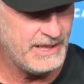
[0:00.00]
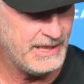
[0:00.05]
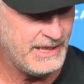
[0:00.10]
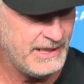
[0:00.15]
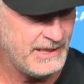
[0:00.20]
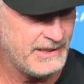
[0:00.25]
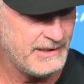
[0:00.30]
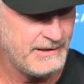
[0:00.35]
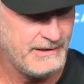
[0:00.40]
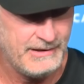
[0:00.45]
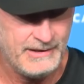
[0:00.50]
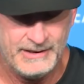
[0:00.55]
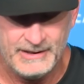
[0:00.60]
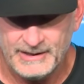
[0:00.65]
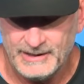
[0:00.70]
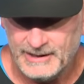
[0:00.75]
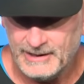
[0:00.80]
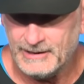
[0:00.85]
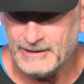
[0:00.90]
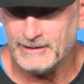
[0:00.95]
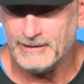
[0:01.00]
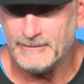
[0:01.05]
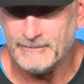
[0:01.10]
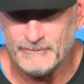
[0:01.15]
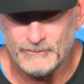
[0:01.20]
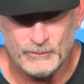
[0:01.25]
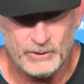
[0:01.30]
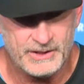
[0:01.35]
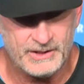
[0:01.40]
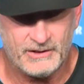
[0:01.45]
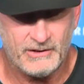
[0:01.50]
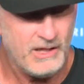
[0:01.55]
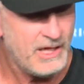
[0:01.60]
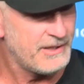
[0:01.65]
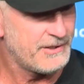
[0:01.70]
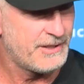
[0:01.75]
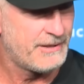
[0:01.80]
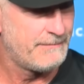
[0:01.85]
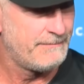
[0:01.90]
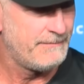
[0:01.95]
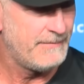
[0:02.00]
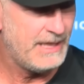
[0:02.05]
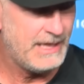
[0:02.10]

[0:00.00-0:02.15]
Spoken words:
needed was clutch.